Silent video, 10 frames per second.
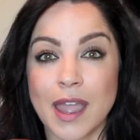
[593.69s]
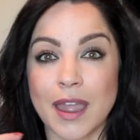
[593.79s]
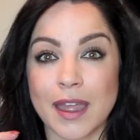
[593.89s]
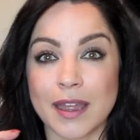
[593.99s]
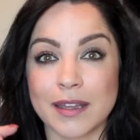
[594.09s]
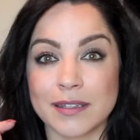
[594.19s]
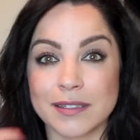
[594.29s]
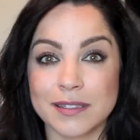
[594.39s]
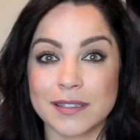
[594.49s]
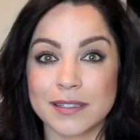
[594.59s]

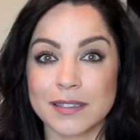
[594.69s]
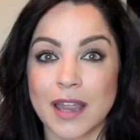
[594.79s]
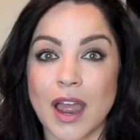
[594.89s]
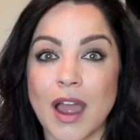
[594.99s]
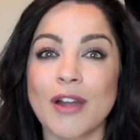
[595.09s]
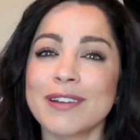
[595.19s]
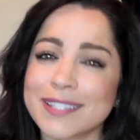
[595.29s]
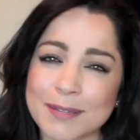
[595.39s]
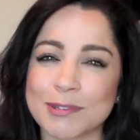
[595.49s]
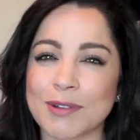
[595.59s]
and are a
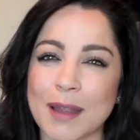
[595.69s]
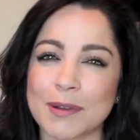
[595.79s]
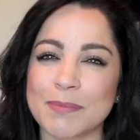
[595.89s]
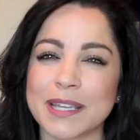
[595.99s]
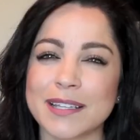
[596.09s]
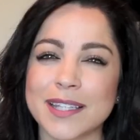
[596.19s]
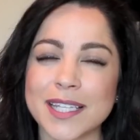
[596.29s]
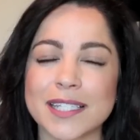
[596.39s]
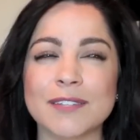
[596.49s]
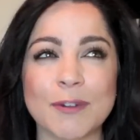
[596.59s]
subscriber, because
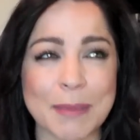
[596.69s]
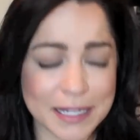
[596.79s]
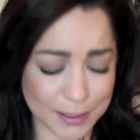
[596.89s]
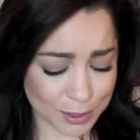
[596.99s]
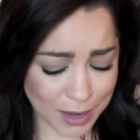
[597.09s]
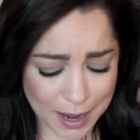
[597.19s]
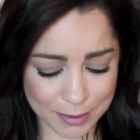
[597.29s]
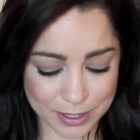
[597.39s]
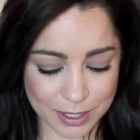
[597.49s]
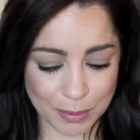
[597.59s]
this is for my
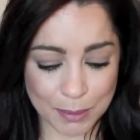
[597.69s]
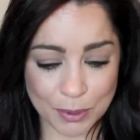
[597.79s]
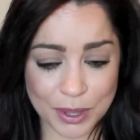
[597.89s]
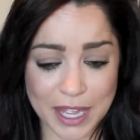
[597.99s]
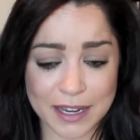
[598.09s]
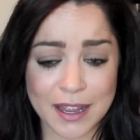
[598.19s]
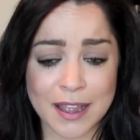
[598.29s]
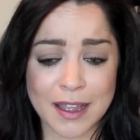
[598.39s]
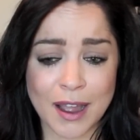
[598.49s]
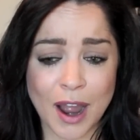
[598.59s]
subscribers, the people that
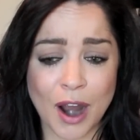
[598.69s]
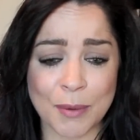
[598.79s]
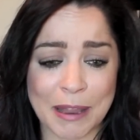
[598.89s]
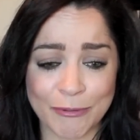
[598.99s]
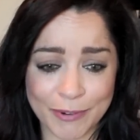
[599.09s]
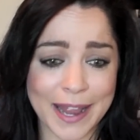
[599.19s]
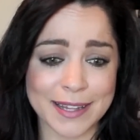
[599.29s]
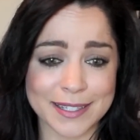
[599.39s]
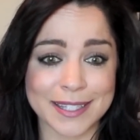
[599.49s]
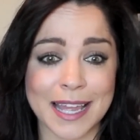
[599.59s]
are my
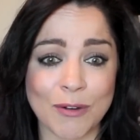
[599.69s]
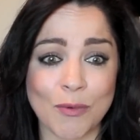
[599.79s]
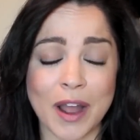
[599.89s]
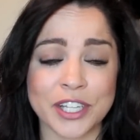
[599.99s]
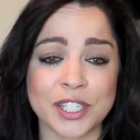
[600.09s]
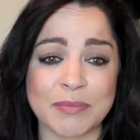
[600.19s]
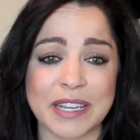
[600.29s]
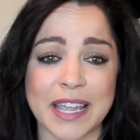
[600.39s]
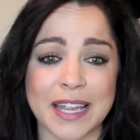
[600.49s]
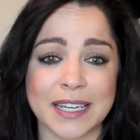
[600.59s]
friends that watch
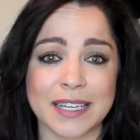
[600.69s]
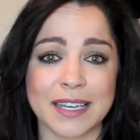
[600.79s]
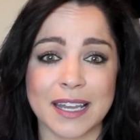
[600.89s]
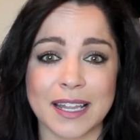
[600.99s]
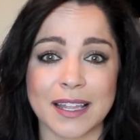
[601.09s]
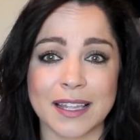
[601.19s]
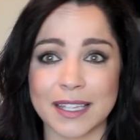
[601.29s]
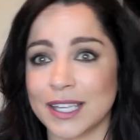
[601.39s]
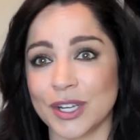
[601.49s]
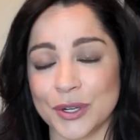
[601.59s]
me and, you